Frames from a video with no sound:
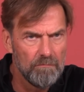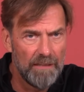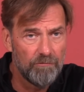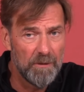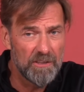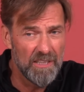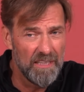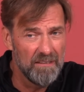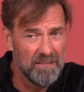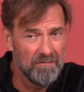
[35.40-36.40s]
My information is
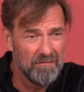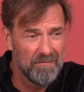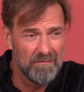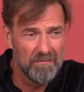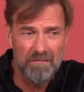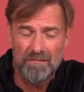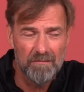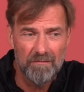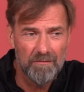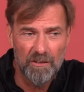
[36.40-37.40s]
I
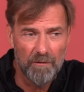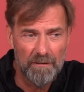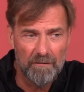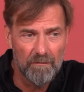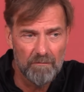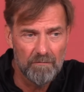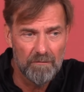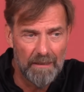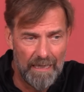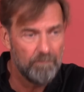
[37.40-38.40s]
will not
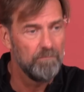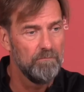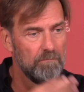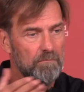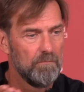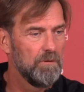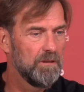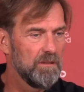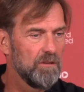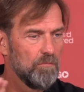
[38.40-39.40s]
happen
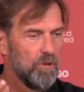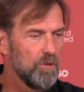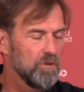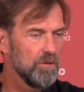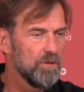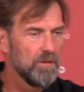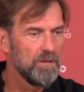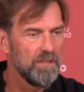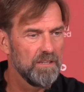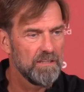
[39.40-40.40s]
until tomorrow, so
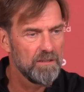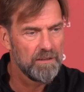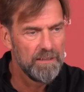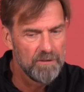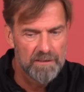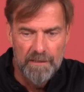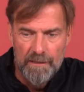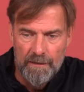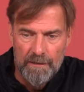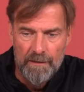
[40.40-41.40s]
the international clearance.
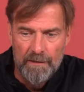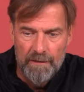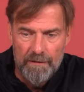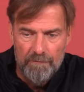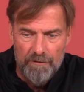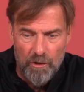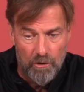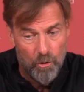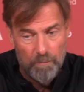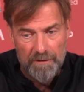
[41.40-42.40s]
We
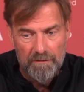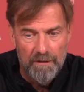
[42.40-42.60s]
all hope it.